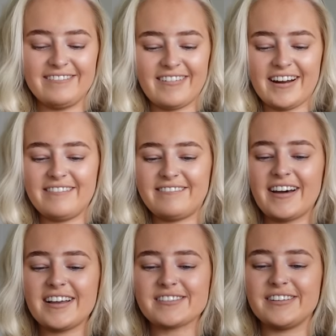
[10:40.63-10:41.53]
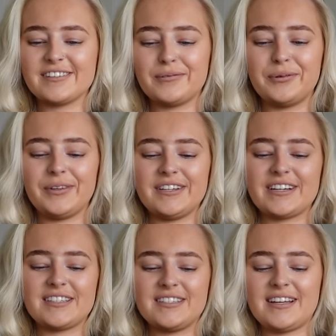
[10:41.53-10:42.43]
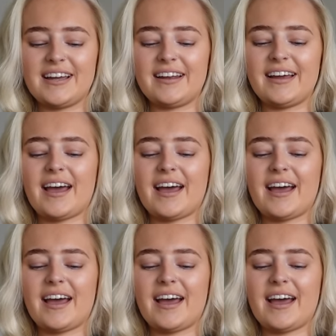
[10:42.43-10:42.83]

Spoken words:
Right, first ones, I wore these yesterday and I